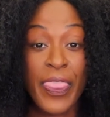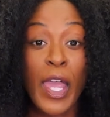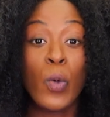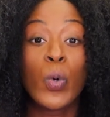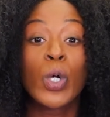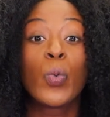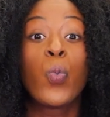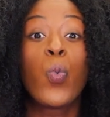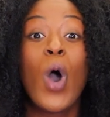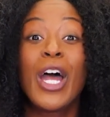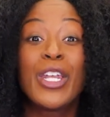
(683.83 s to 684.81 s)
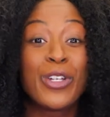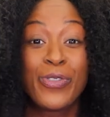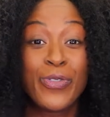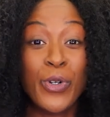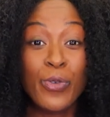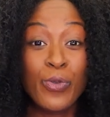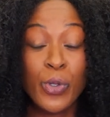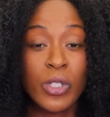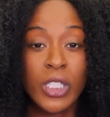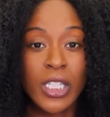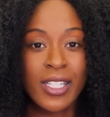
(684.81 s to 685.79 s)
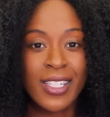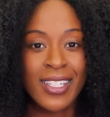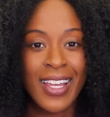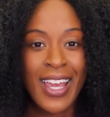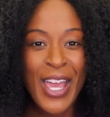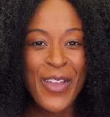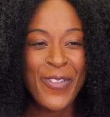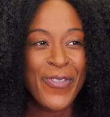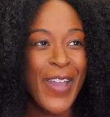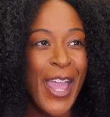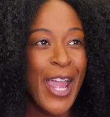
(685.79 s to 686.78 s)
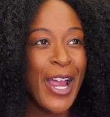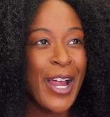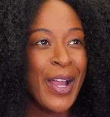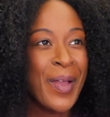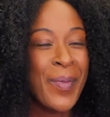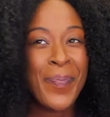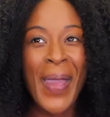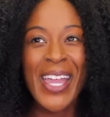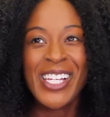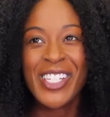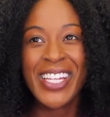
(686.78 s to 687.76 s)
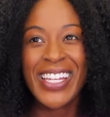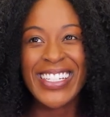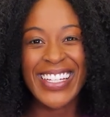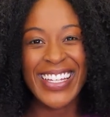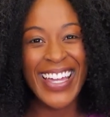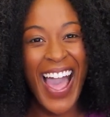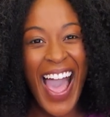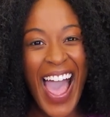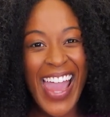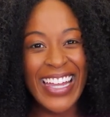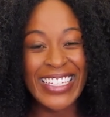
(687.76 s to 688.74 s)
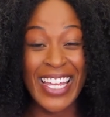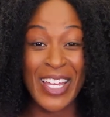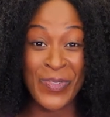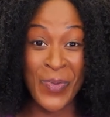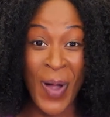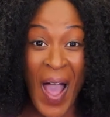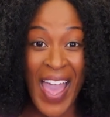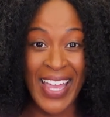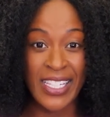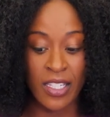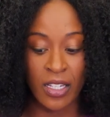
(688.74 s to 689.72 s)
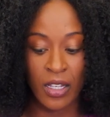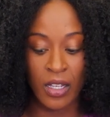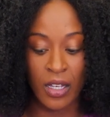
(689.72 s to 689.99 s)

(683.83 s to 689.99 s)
They were wonderful rulers, fair, patient, kind, and wise.